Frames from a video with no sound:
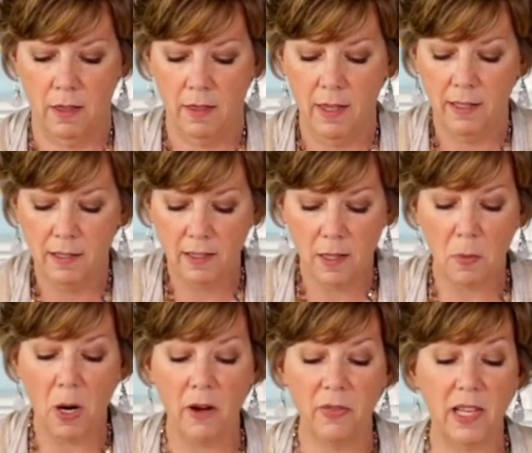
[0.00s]
this is the
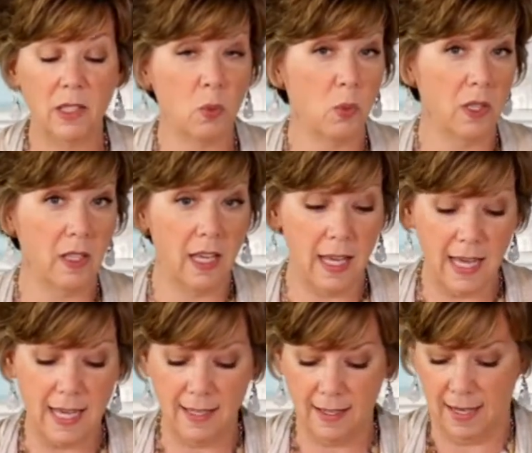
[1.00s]
part that's really
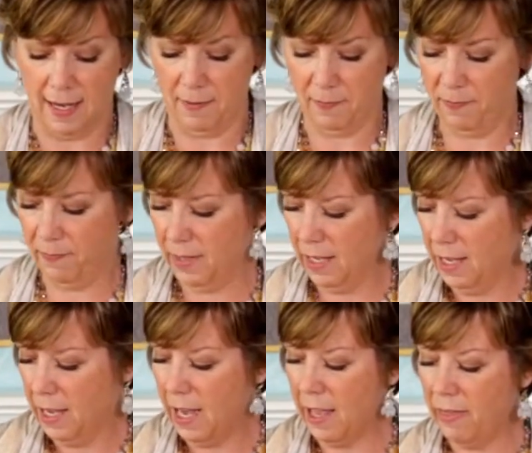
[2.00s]
easy,
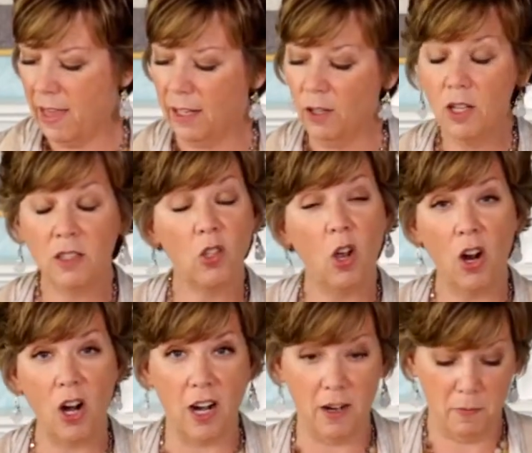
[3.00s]
and that looks
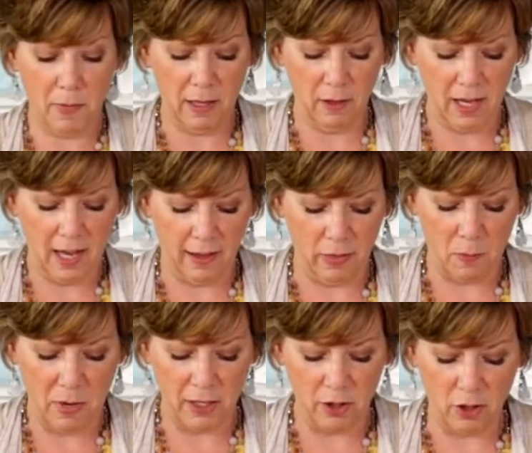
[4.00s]
hard by looking at the
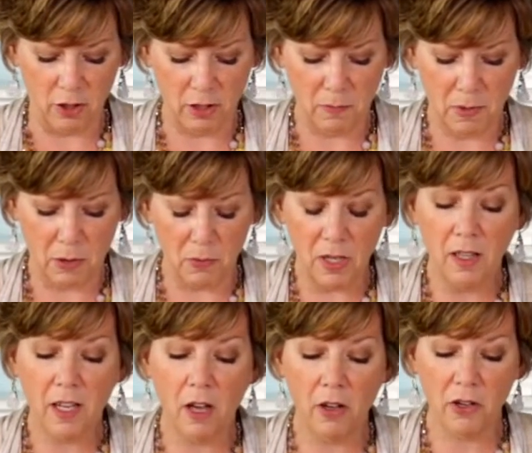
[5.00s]
pictures, but
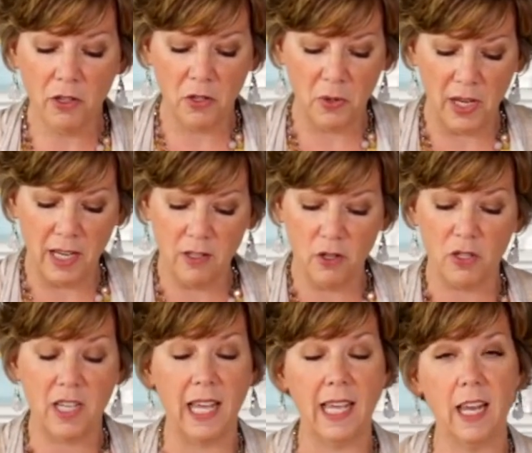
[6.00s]
really all you're doing is you're
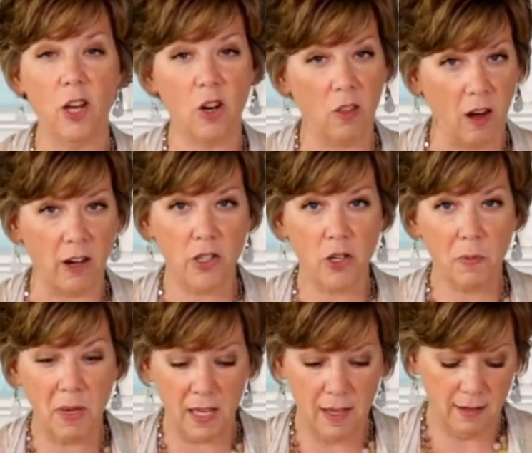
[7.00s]
taking your larger
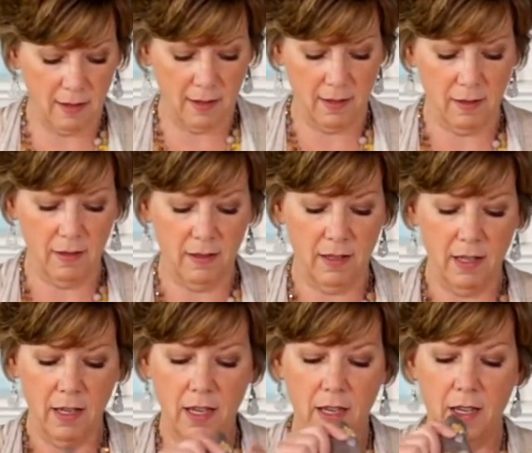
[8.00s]
piece
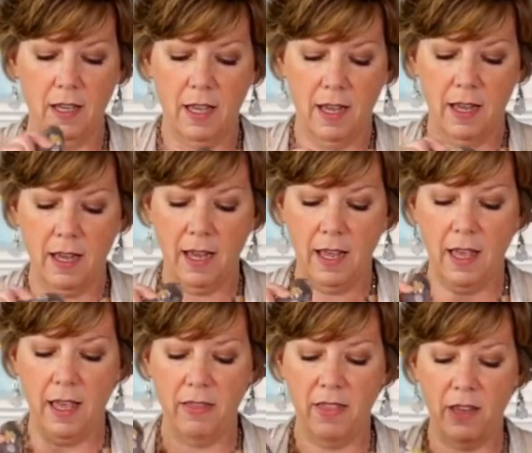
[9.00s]

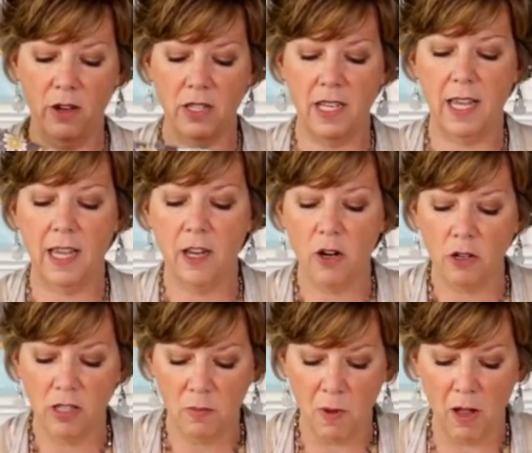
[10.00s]
and then you're taking
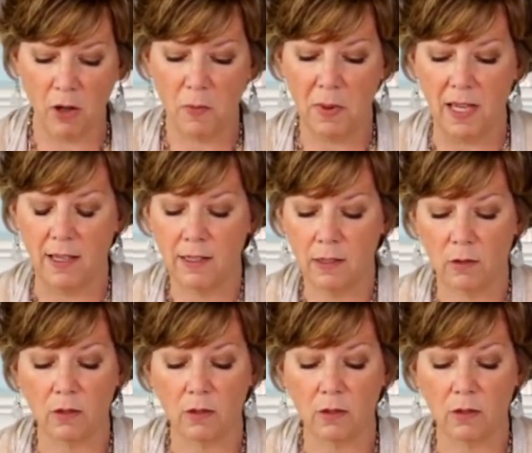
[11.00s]
your smaller piece,